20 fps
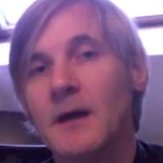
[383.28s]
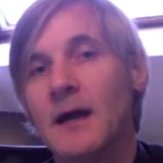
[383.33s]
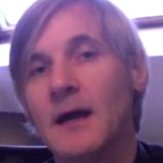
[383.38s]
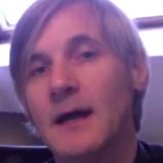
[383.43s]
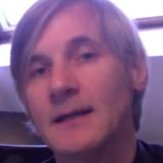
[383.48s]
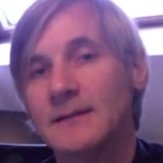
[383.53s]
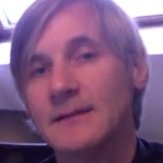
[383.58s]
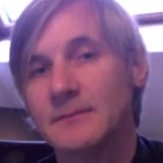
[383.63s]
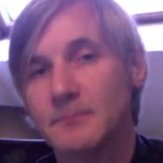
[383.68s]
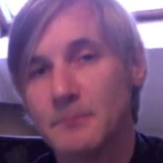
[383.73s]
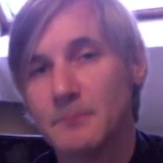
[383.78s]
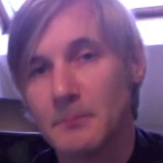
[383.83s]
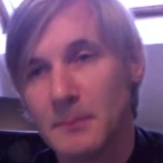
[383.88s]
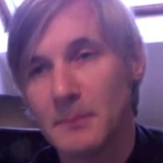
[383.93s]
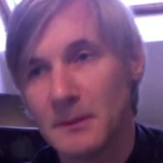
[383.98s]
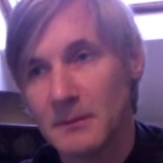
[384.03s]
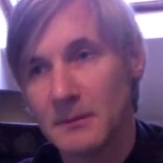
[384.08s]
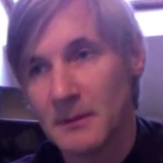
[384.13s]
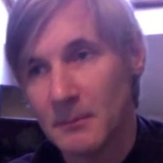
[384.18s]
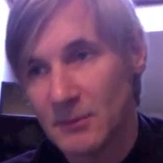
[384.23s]
and
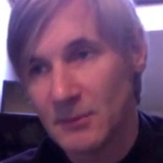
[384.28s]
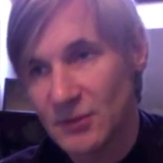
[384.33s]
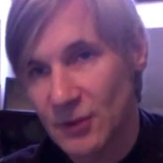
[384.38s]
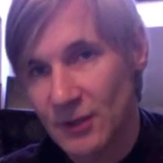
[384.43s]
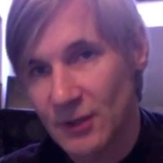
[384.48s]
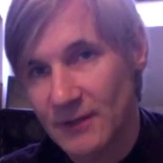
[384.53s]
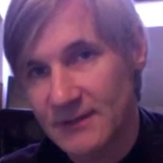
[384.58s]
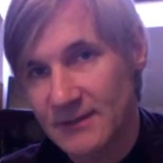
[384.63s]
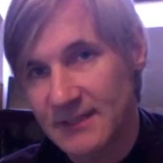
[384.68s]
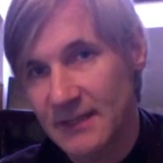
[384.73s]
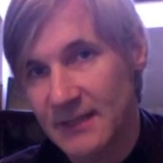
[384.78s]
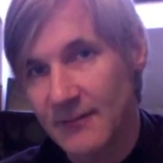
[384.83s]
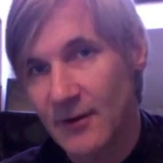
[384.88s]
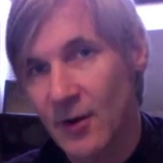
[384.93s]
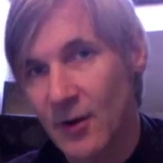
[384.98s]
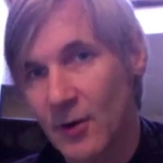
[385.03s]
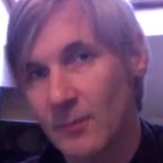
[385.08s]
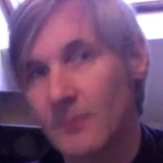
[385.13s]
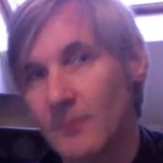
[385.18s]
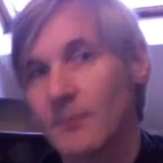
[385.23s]
the majority of
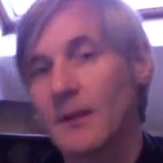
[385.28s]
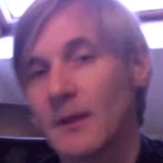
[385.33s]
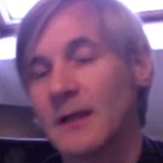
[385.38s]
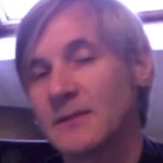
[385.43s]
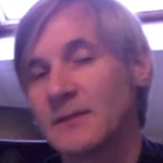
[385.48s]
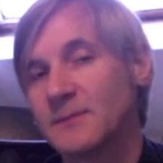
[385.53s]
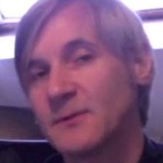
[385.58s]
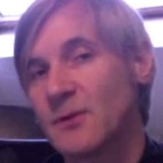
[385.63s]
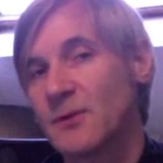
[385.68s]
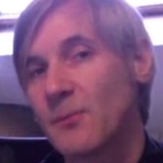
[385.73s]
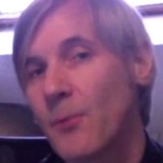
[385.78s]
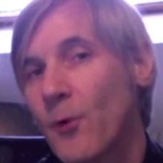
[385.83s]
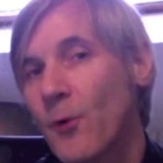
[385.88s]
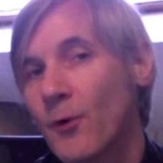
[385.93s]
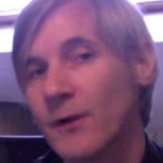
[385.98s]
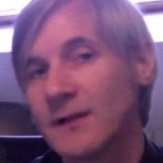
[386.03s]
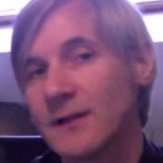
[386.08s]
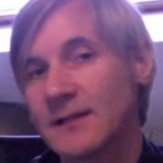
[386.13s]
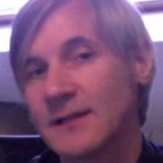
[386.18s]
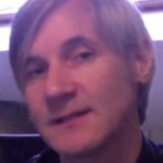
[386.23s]
self-harm has been
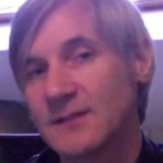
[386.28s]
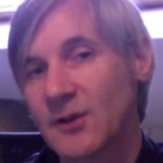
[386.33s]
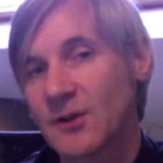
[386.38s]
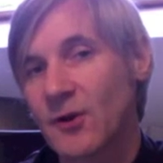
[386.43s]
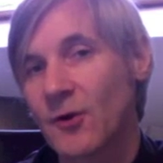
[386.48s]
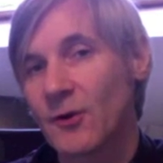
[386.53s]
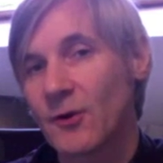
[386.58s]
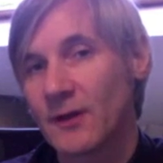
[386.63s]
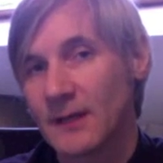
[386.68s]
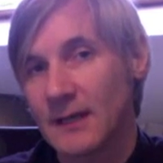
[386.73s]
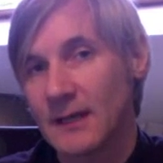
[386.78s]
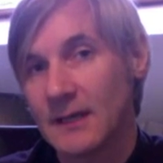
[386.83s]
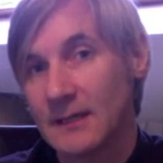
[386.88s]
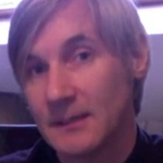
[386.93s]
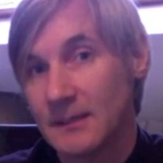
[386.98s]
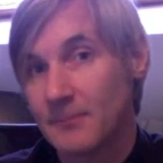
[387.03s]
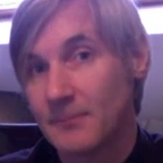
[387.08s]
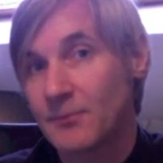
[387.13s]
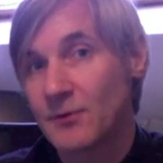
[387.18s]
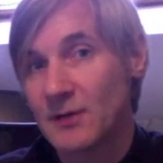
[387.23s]
reported as occurring
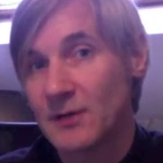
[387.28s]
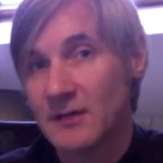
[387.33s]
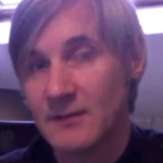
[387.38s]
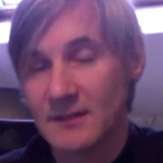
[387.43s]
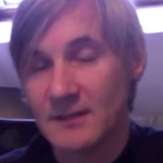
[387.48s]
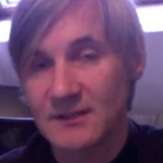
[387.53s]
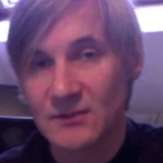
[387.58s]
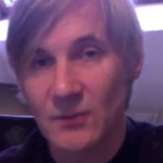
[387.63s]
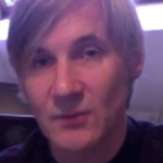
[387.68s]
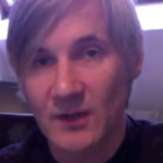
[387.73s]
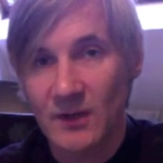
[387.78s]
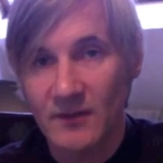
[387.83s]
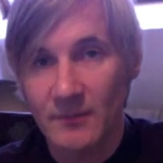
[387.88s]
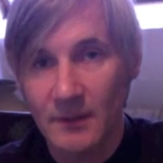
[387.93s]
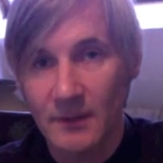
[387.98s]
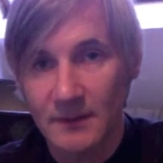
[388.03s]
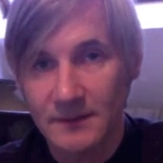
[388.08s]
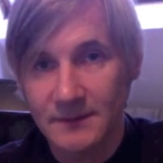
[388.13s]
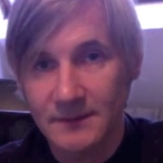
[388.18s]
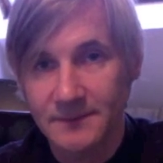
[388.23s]
in the previous
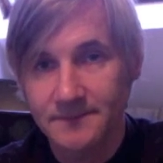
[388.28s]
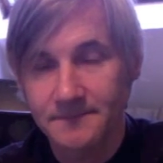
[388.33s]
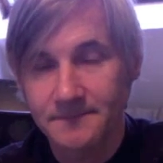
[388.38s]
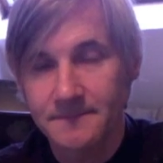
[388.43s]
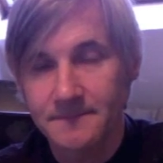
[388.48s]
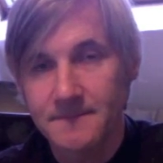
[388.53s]
12 months.